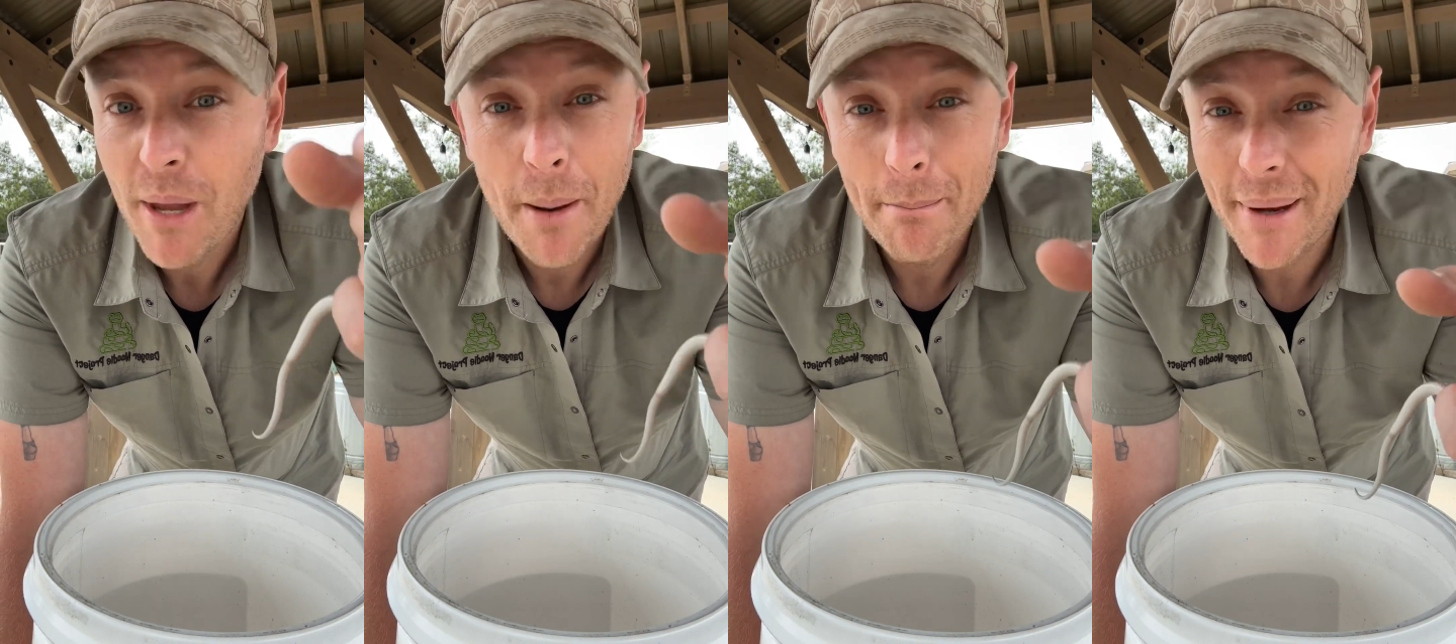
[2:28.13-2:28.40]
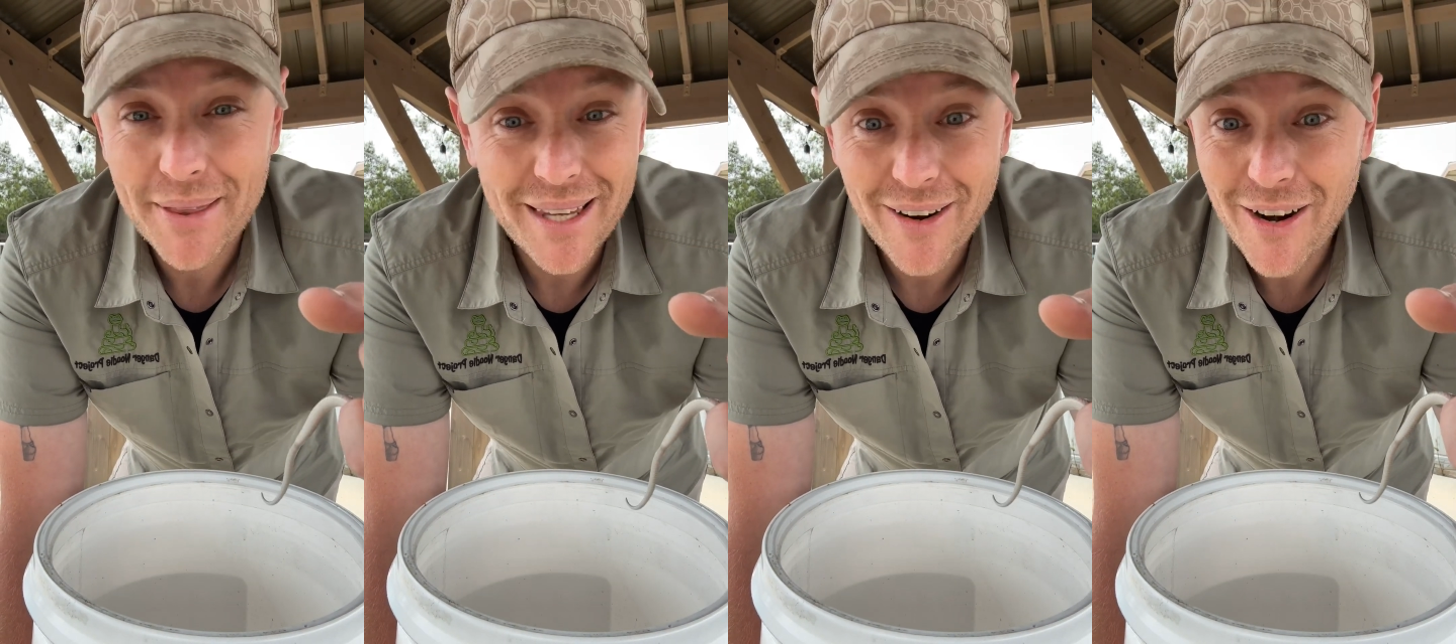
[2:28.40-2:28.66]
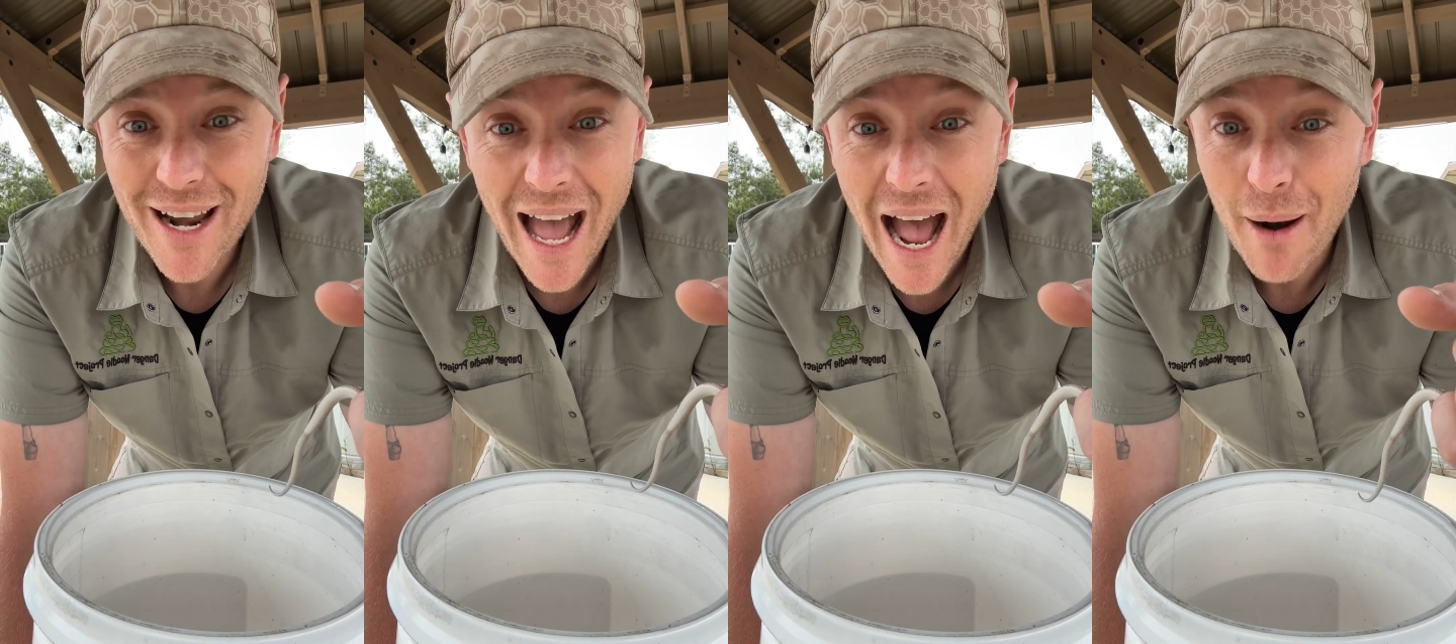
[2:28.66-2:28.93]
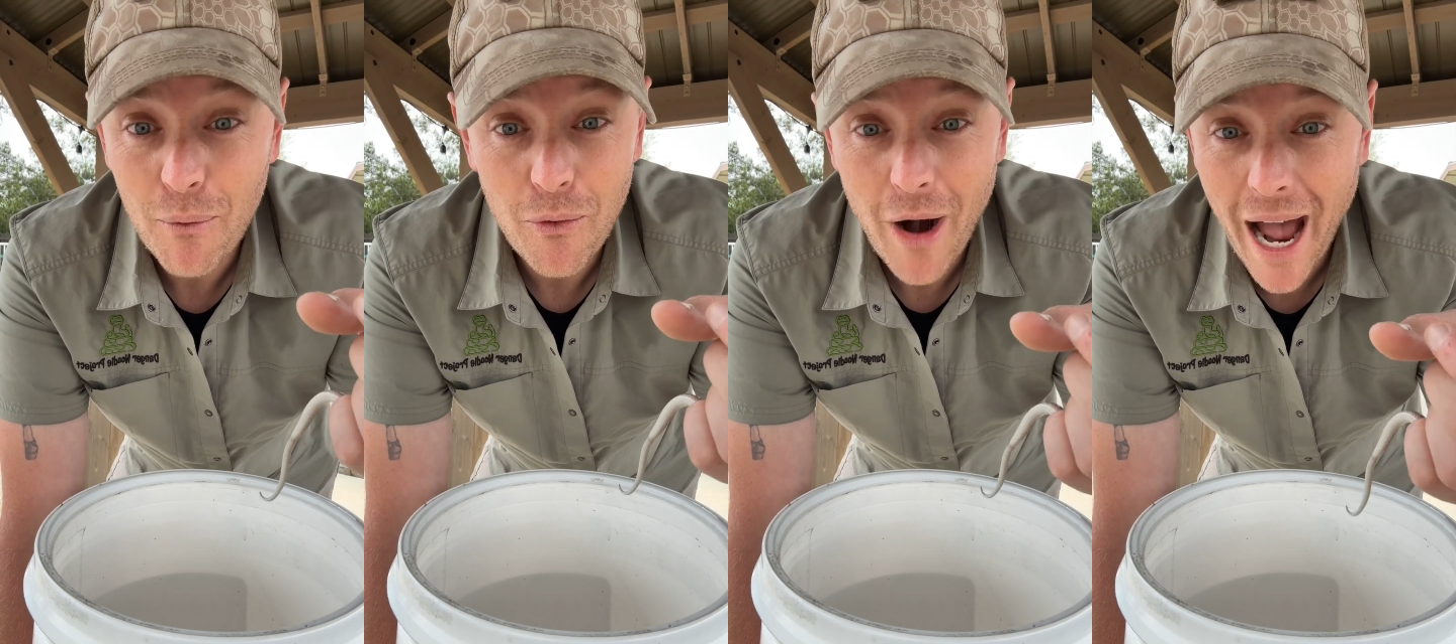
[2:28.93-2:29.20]
But they're
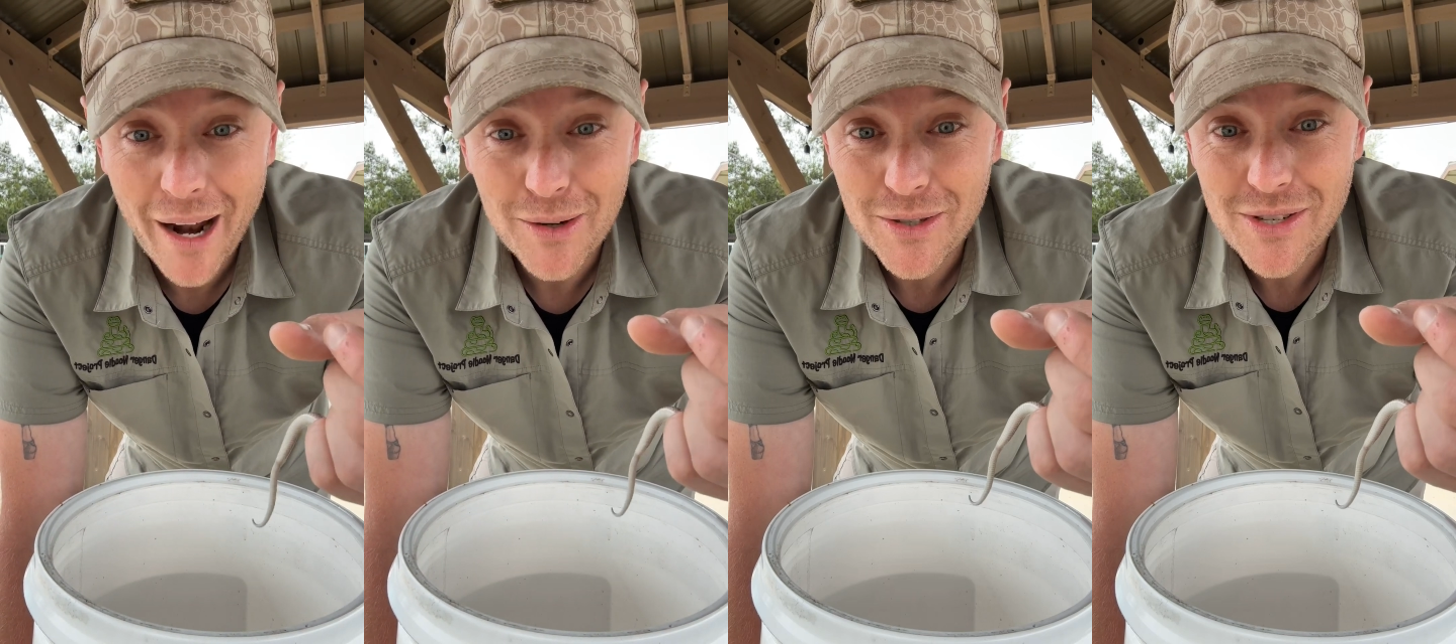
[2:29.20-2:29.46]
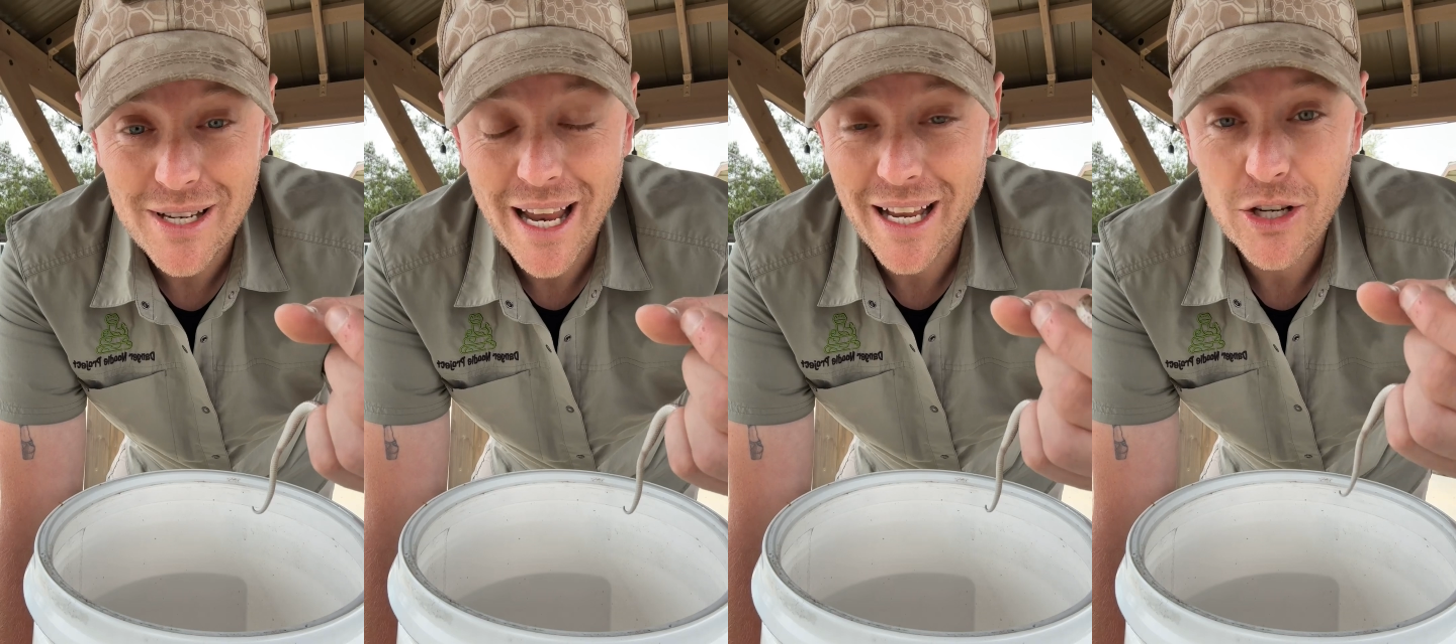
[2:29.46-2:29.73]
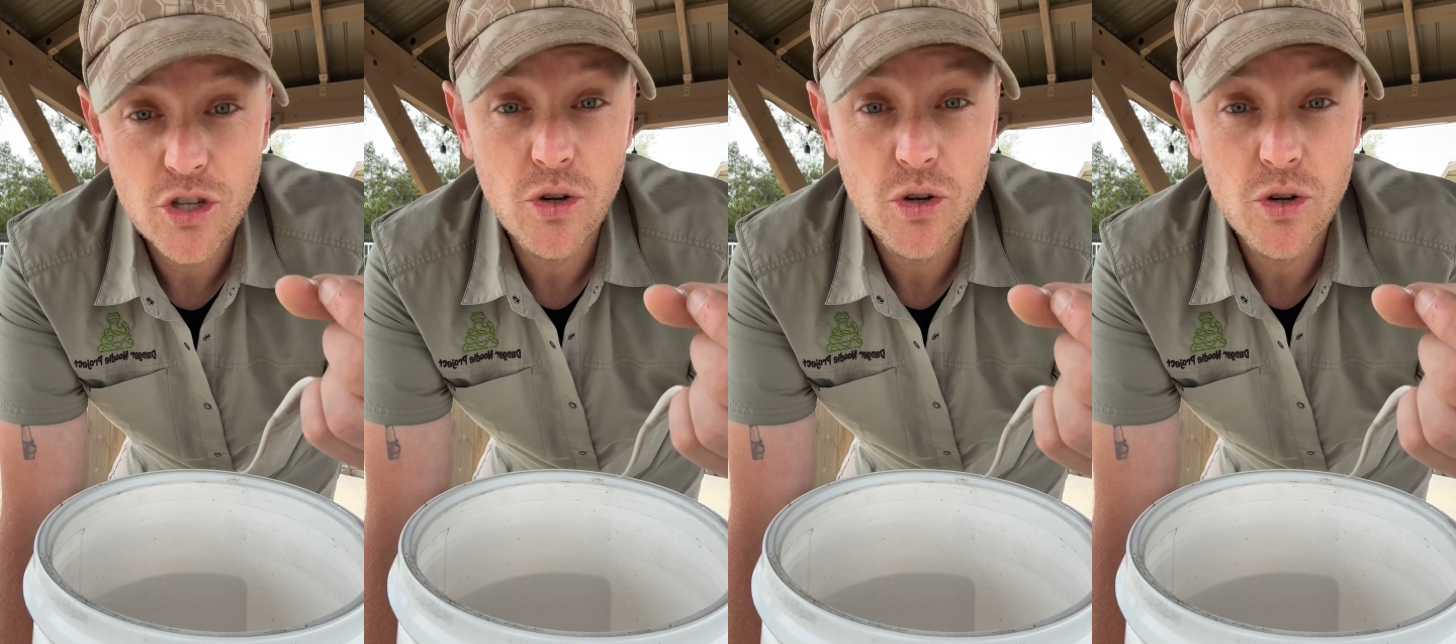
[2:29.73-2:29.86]
not rattlesnakes,